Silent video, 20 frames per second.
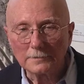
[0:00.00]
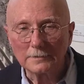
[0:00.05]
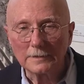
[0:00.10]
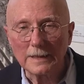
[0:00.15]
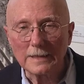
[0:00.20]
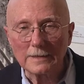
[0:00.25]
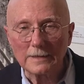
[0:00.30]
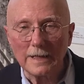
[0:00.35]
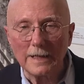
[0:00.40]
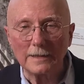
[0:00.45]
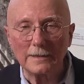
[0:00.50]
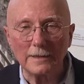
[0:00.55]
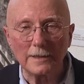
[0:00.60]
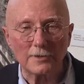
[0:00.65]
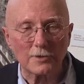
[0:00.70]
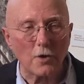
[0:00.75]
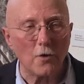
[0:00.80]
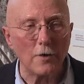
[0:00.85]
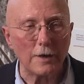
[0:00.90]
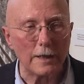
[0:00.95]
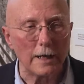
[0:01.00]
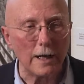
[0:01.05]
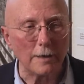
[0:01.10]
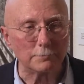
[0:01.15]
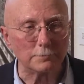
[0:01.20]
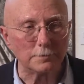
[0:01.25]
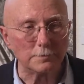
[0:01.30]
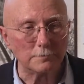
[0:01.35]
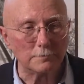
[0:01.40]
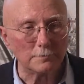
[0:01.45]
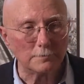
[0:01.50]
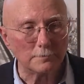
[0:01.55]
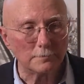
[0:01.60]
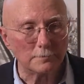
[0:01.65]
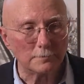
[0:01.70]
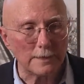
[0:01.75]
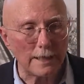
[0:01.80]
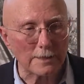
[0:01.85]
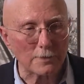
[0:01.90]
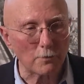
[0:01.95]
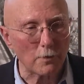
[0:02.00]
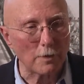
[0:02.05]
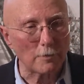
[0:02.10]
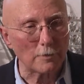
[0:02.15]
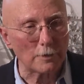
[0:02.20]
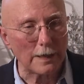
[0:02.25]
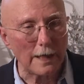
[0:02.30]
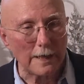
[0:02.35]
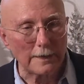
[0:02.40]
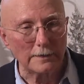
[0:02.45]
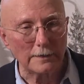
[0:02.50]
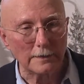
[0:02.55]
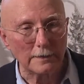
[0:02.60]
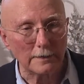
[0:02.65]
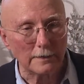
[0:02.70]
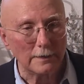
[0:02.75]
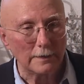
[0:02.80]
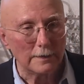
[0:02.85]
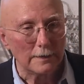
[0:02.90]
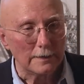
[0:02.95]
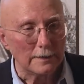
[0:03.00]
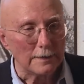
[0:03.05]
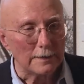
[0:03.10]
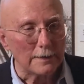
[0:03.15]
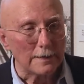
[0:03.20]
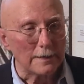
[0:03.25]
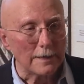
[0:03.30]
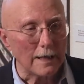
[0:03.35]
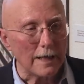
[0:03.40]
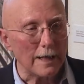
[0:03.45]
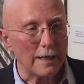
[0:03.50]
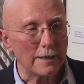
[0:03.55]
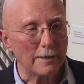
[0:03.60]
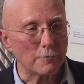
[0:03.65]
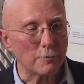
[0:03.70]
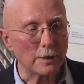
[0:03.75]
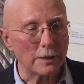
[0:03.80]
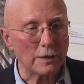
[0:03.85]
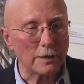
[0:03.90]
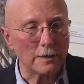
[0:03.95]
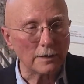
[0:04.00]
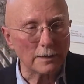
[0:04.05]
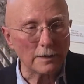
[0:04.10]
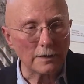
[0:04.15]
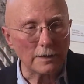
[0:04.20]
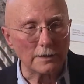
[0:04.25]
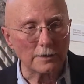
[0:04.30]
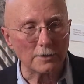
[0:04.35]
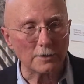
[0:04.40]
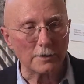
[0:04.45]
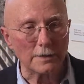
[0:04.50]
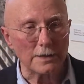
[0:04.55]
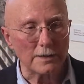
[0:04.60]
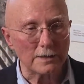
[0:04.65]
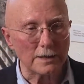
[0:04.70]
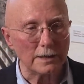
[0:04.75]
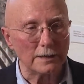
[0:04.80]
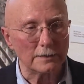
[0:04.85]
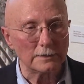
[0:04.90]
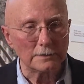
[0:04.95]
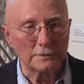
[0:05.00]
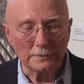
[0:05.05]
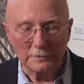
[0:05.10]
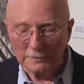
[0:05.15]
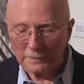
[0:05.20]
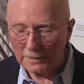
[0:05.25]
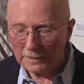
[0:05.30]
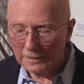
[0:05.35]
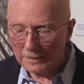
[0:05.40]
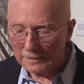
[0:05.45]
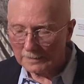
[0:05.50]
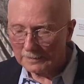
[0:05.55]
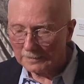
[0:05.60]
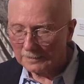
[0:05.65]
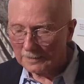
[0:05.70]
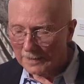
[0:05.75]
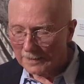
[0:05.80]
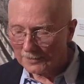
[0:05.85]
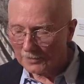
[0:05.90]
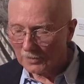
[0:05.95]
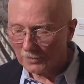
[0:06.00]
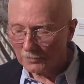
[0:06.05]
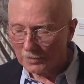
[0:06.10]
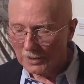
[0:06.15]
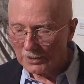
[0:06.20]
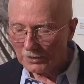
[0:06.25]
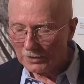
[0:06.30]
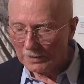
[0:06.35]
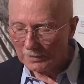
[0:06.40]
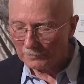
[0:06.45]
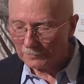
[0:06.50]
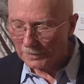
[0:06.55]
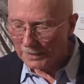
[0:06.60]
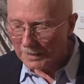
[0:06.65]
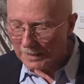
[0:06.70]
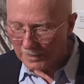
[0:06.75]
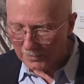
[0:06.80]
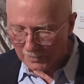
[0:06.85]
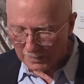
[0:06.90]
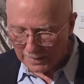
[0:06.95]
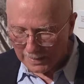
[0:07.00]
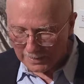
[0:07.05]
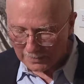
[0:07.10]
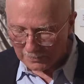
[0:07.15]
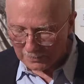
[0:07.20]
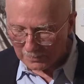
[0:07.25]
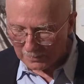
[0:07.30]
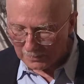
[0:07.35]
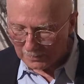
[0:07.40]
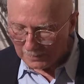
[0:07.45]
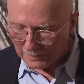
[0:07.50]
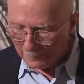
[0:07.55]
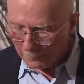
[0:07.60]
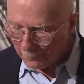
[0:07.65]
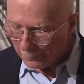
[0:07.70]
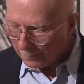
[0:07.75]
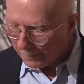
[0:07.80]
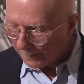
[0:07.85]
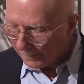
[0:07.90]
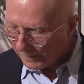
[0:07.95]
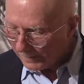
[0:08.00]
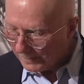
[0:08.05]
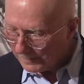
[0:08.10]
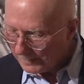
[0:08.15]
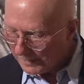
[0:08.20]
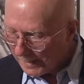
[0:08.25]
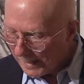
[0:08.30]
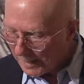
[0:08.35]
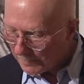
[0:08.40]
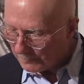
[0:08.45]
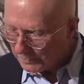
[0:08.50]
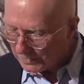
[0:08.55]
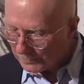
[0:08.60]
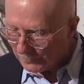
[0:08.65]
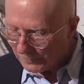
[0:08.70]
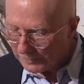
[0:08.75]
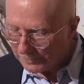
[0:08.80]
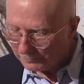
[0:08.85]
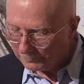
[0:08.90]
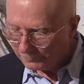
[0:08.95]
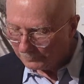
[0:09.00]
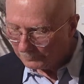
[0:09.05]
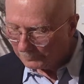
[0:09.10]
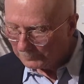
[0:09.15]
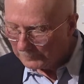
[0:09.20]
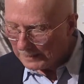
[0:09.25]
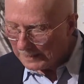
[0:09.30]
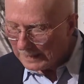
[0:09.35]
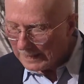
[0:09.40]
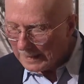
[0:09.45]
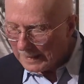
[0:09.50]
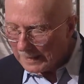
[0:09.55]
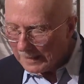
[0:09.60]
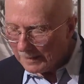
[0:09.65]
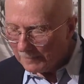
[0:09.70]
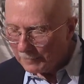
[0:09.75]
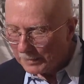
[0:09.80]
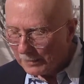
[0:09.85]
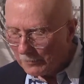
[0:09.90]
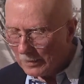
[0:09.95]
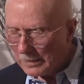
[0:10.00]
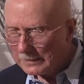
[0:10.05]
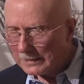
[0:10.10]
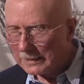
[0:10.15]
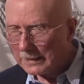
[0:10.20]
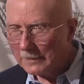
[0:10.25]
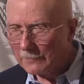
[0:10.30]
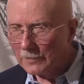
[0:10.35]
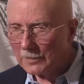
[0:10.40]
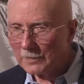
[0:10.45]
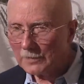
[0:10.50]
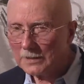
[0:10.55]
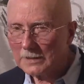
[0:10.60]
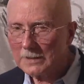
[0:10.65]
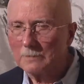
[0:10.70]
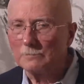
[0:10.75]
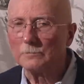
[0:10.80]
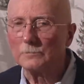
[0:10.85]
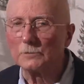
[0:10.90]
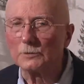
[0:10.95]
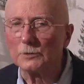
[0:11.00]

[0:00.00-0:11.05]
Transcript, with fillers: is that it's going up. That's where we're headed. Uh, we're increasing the concentration of greenhouse gases in the atmosphere. But I want to give you some